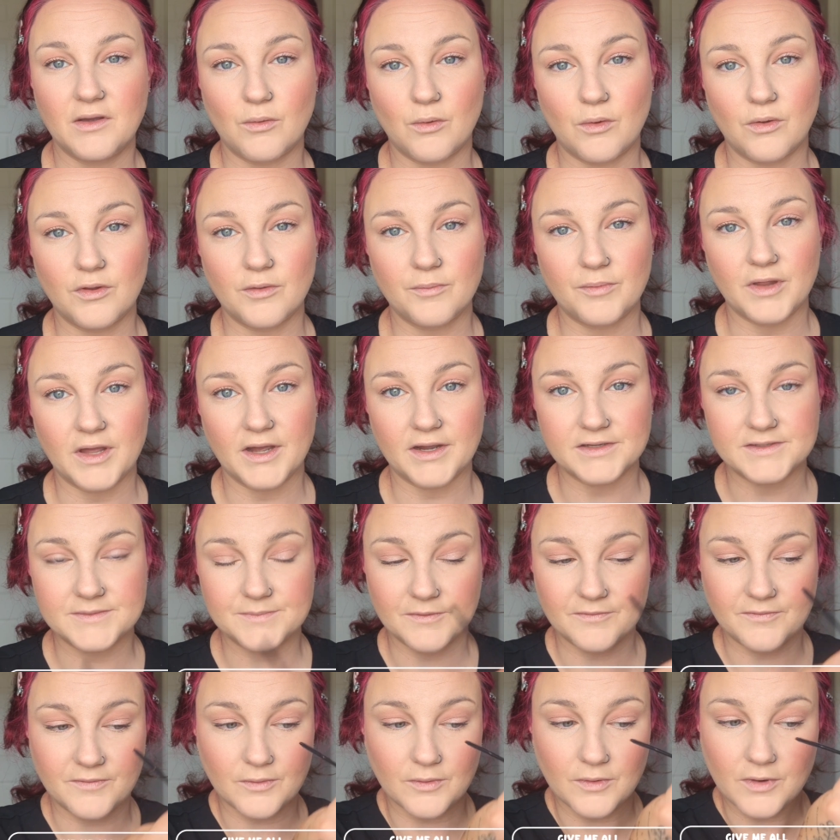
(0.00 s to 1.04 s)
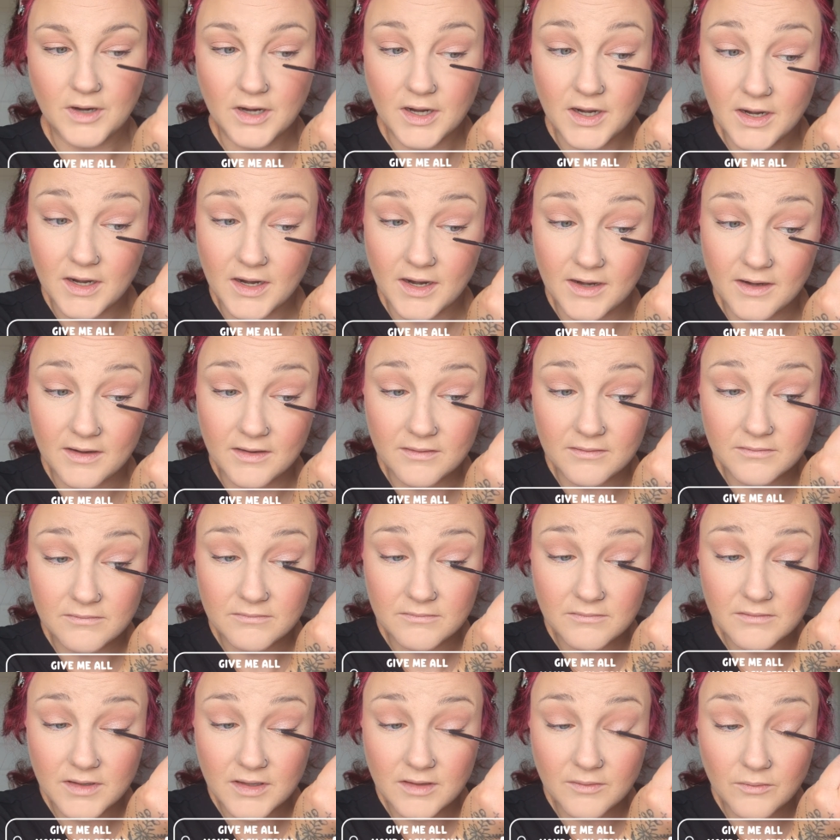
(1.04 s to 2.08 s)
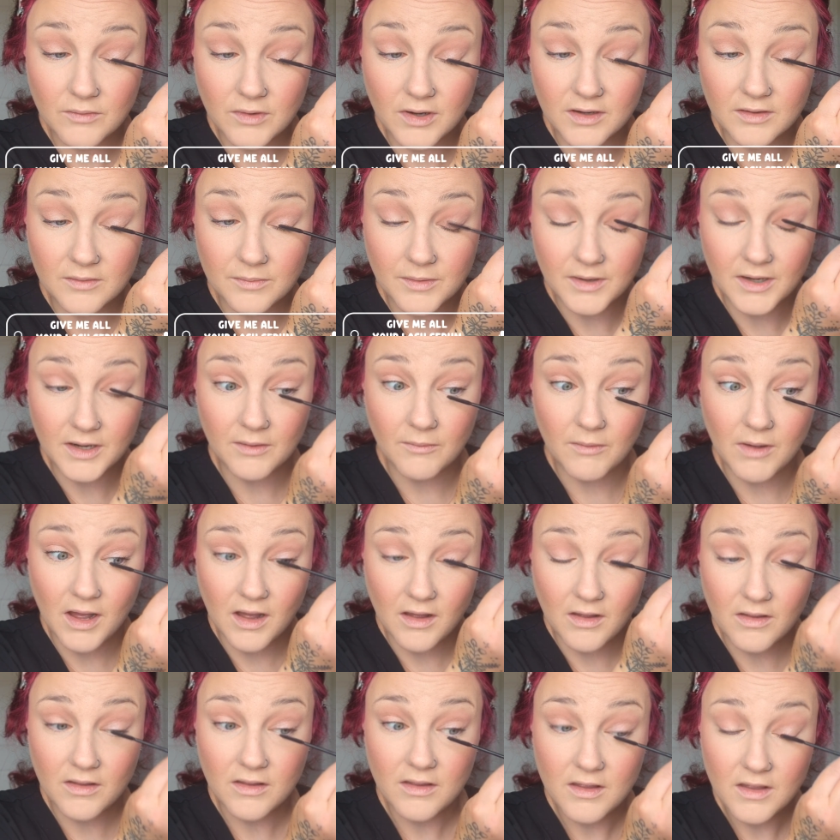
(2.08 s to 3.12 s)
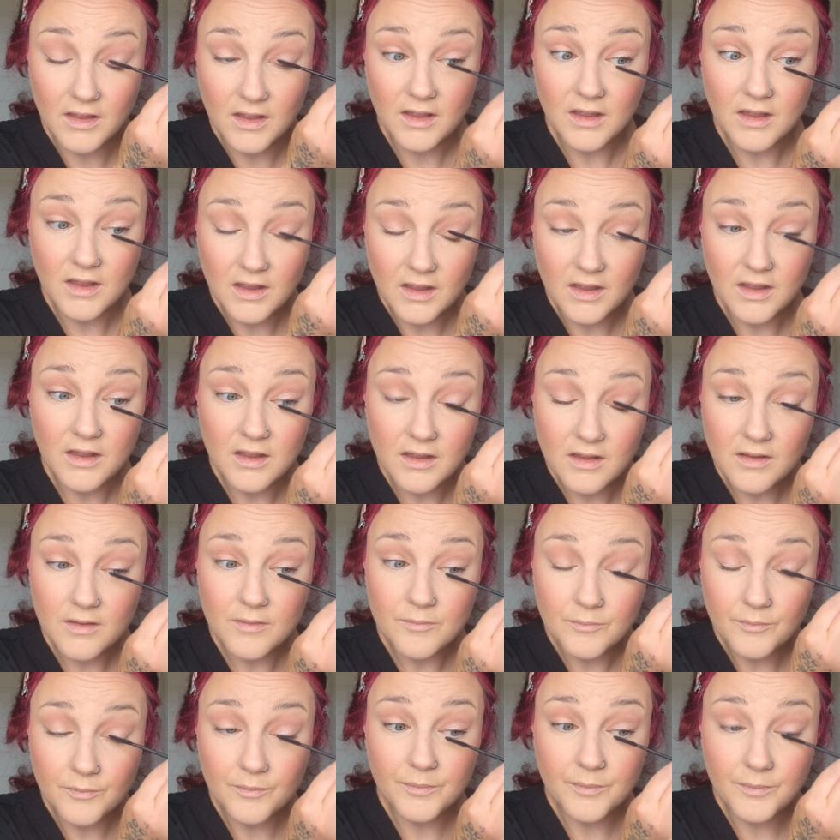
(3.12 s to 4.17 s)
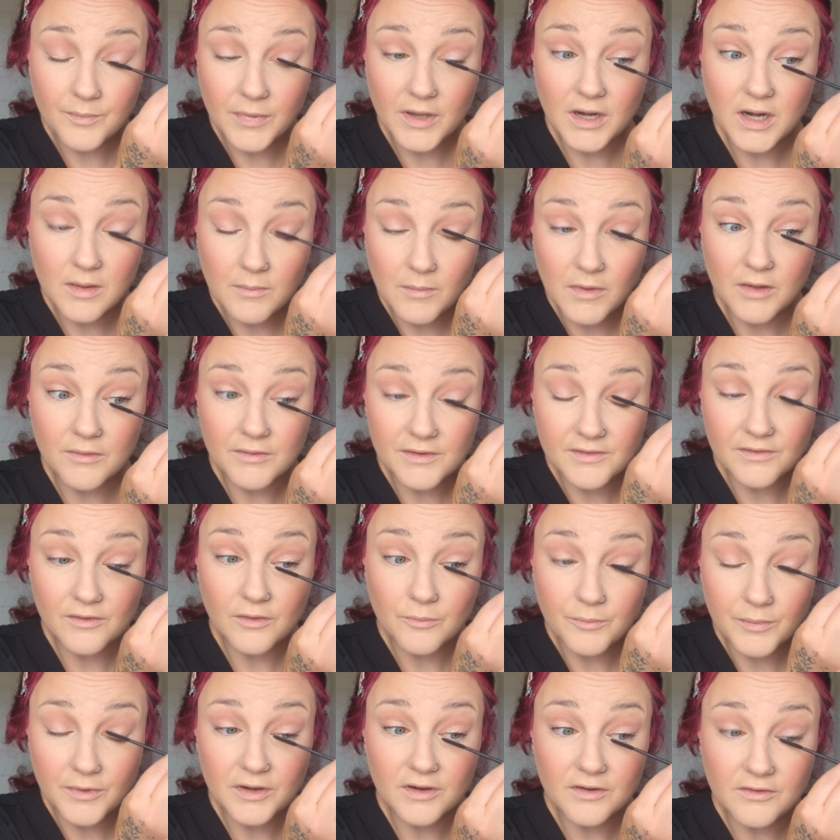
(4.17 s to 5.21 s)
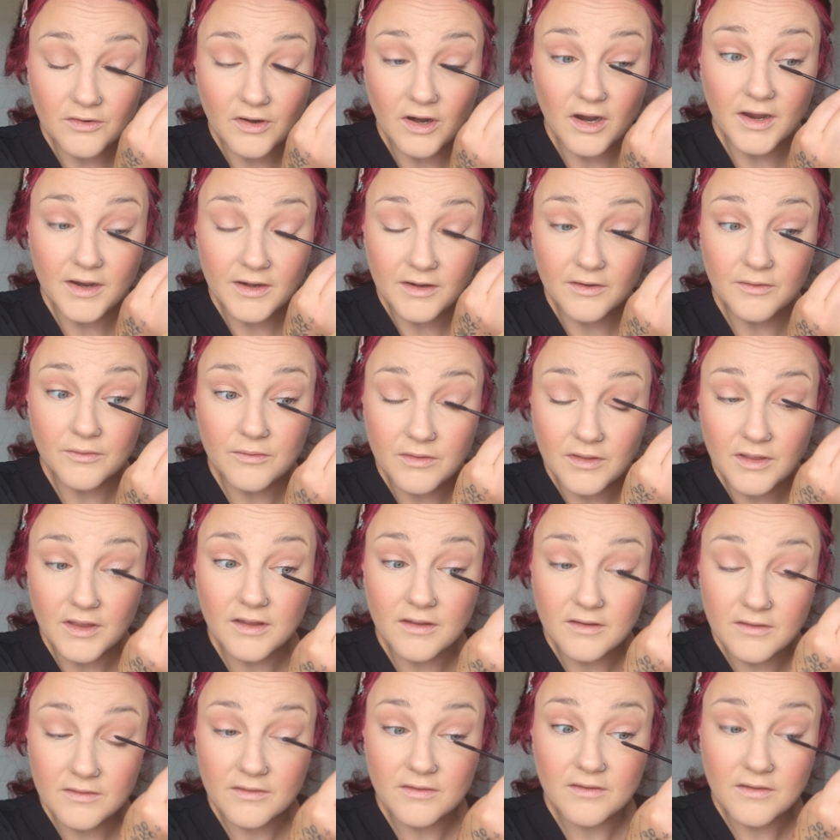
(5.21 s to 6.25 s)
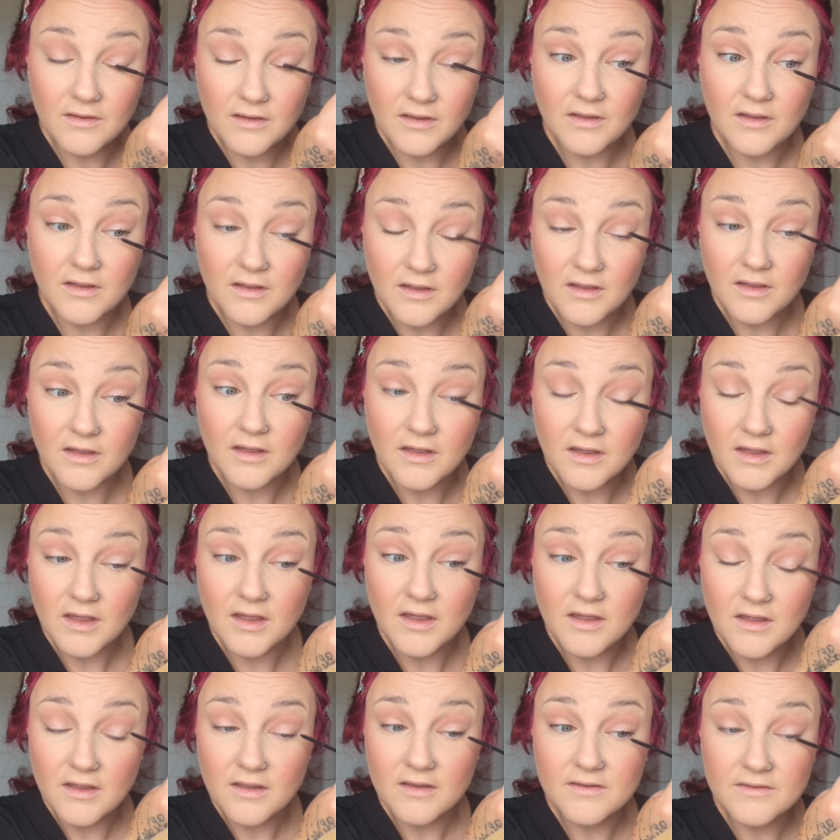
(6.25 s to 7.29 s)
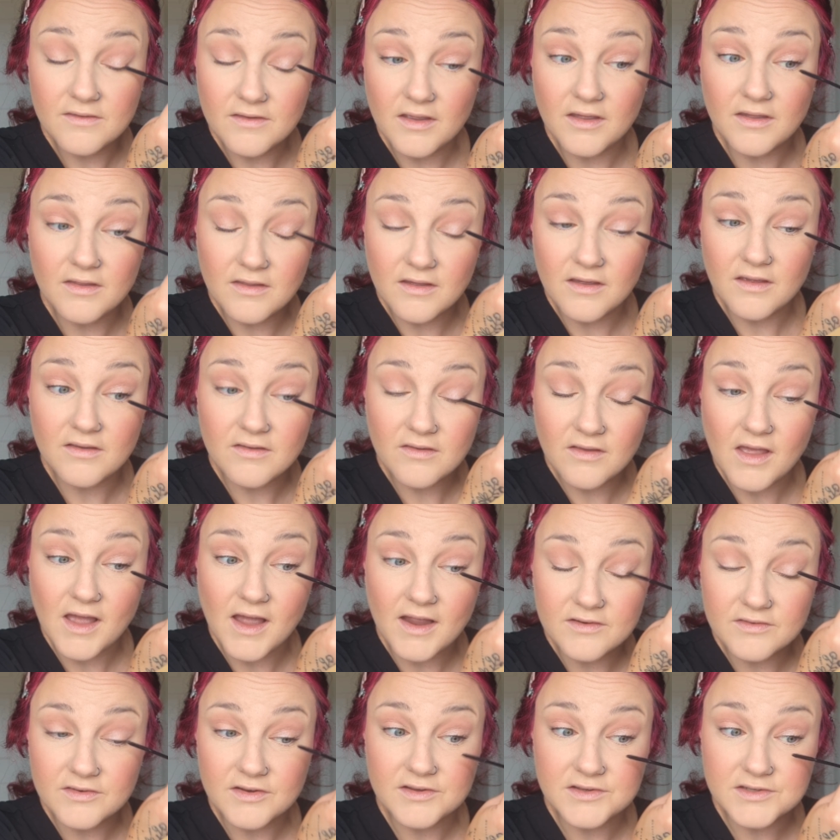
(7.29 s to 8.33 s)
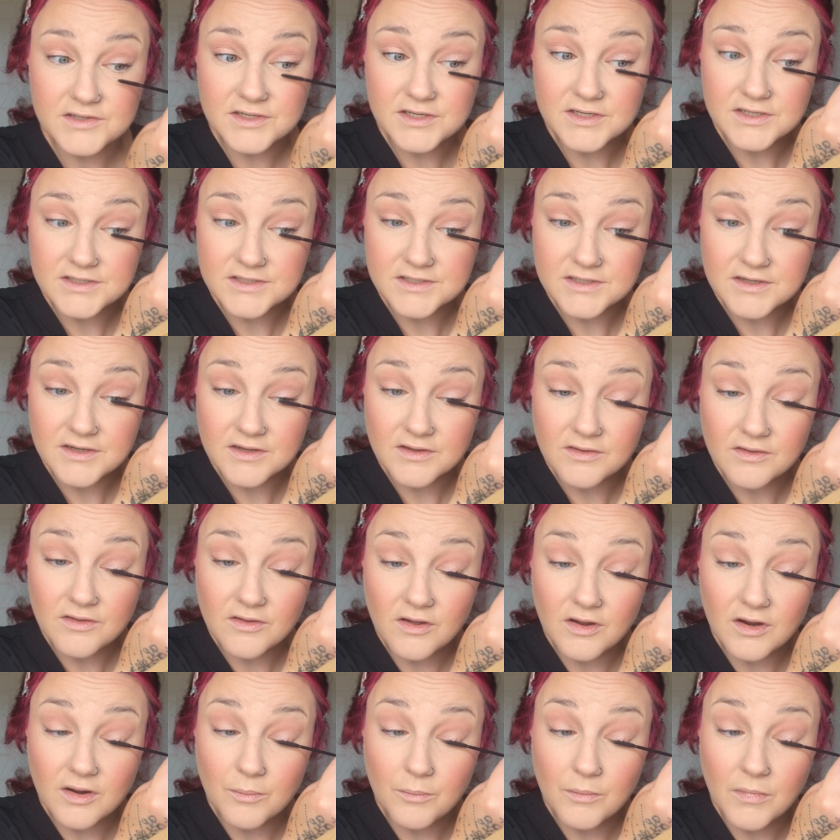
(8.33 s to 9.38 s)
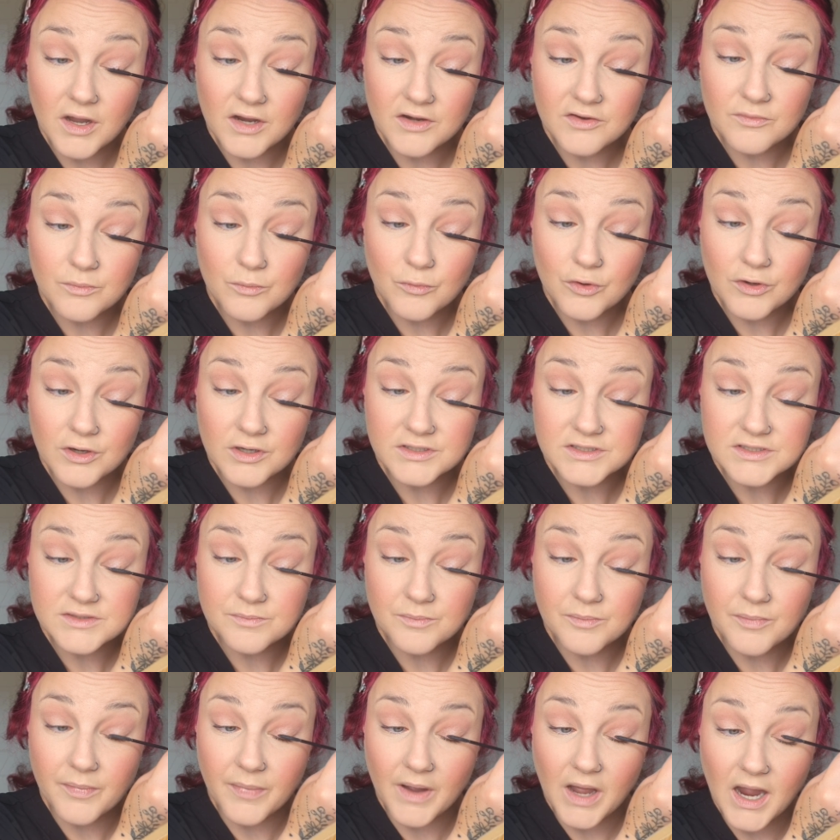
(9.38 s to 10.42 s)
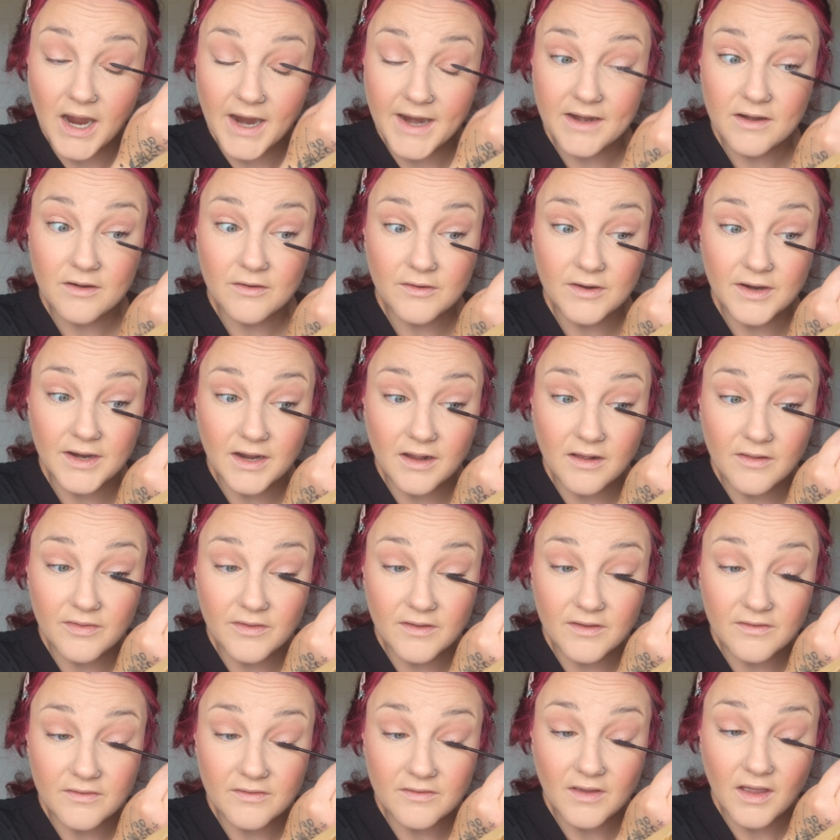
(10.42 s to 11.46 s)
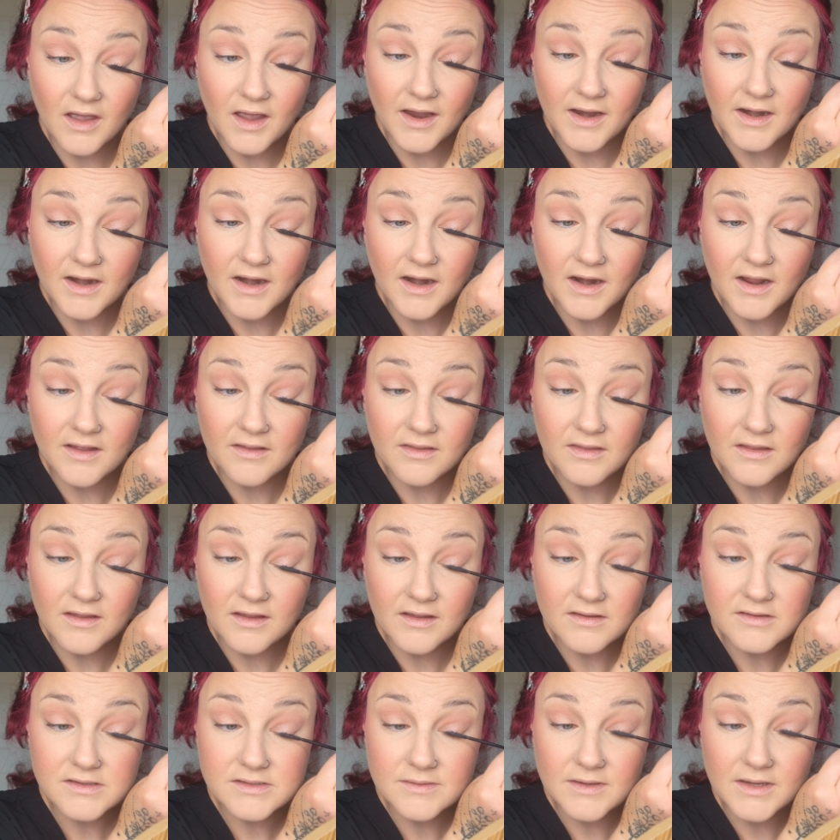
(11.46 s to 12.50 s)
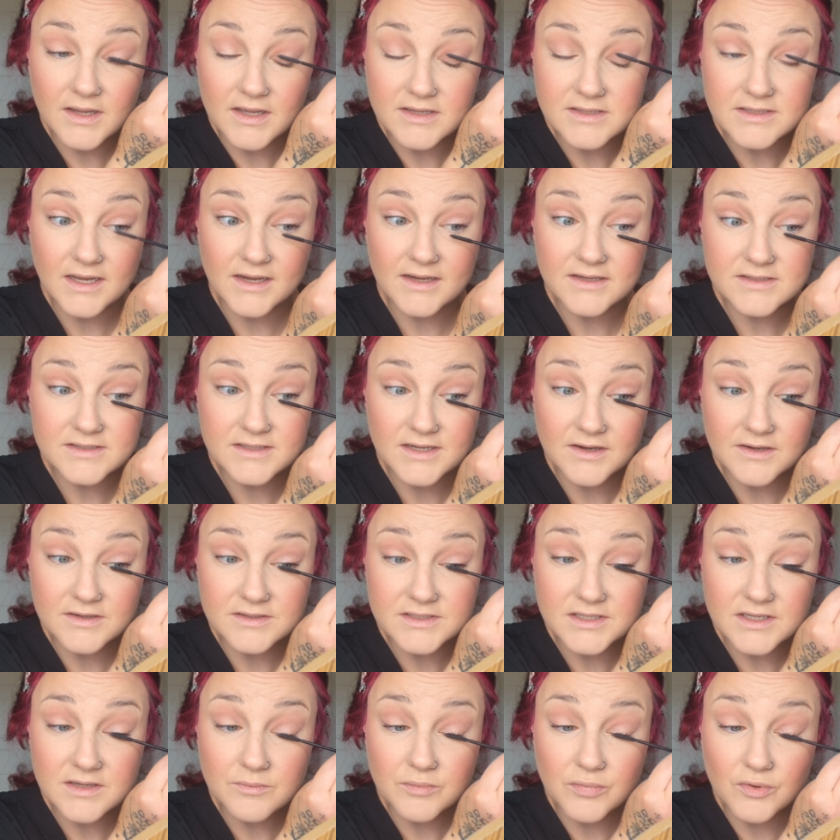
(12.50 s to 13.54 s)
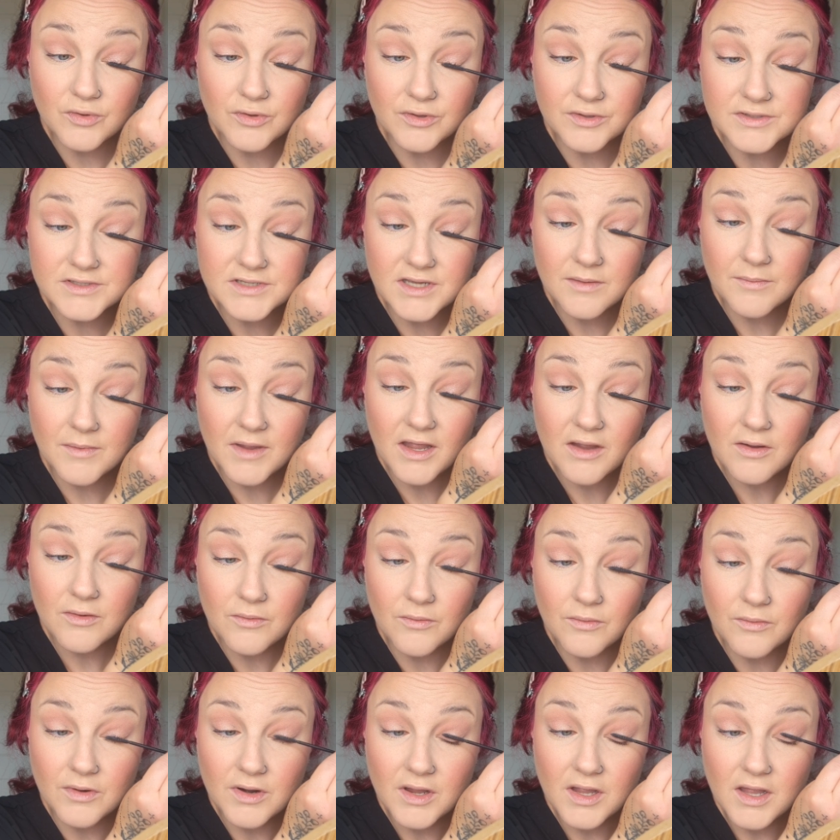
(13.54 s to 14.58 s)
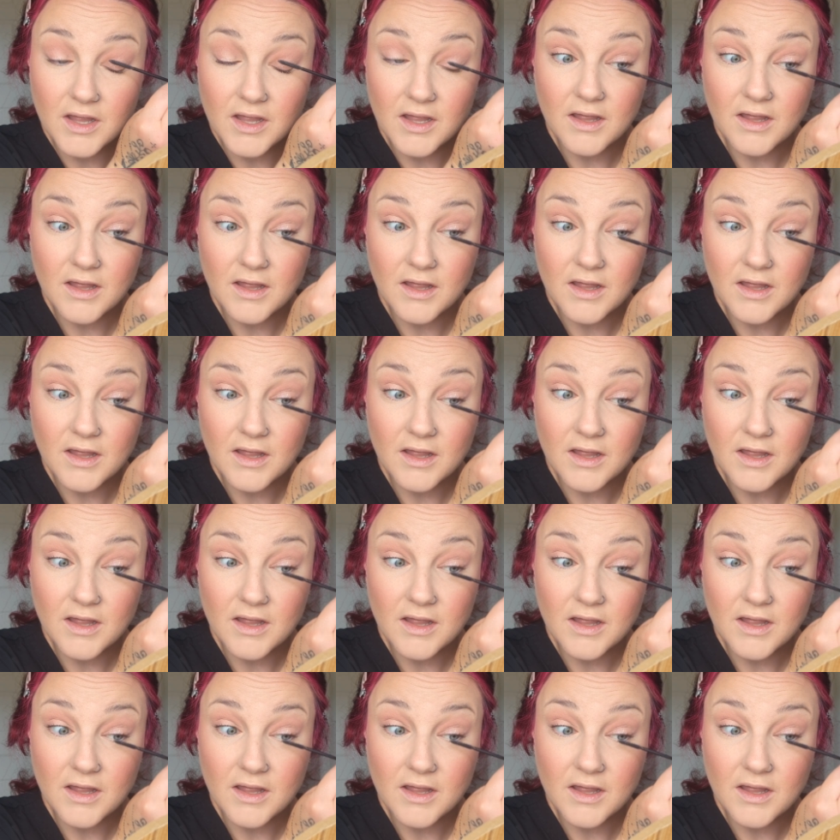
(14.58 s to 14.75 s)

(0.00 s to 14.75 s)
the Olaplex before and it worked pretty well, but I'm always open to trying new things. See, these lashes just look much more spidery on this side, and I think it's because I seriously pulled some out,